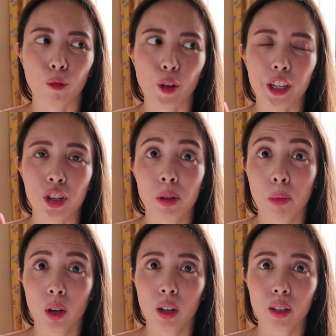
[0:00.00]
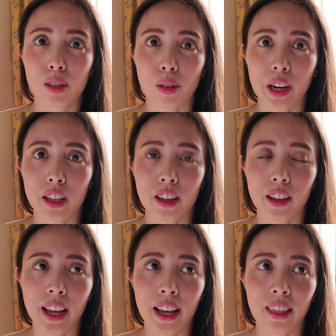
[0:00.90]
friction burns or
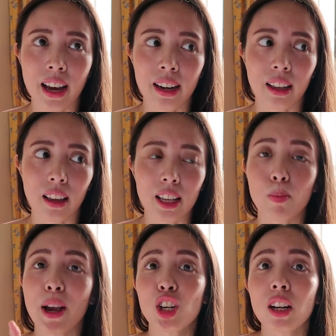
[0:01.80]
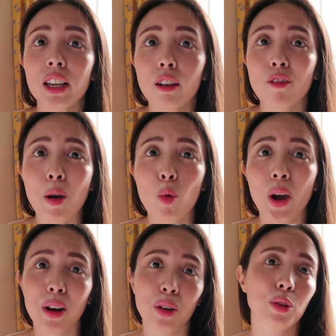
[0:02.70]
anything like that, especially if I
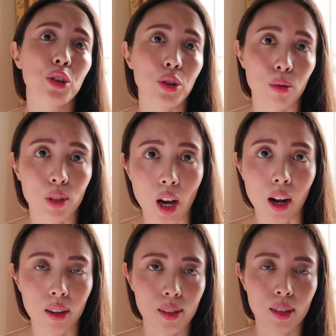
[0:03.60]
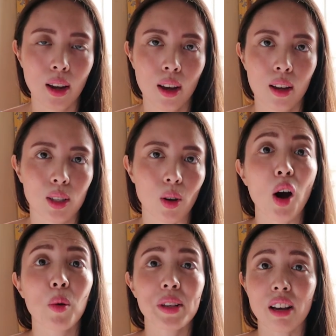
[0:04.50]
wear no-show socks. So I
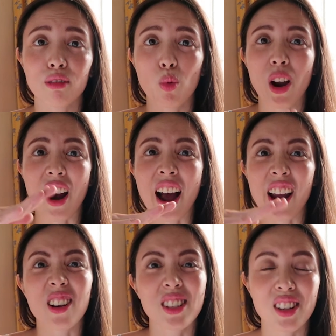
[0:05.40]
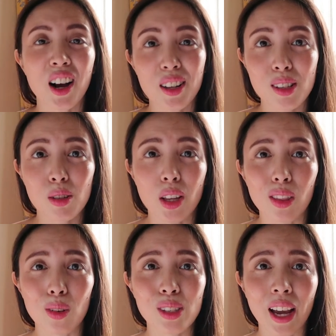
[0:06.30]
always have to wear higher socks
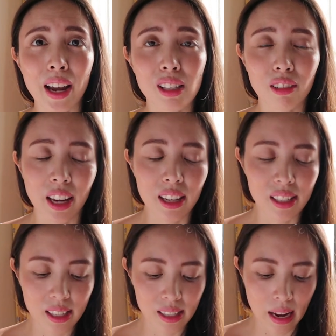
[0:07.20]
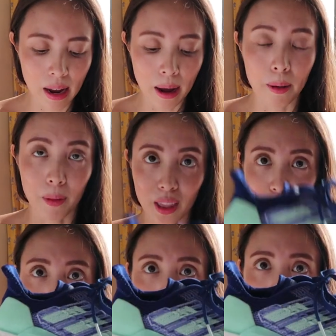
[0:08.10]
in those kinds of cases. But
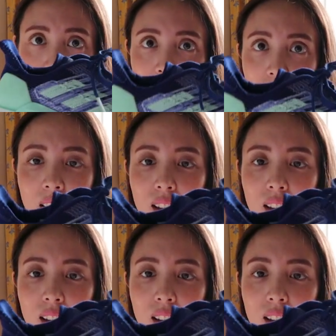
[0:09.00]
this one,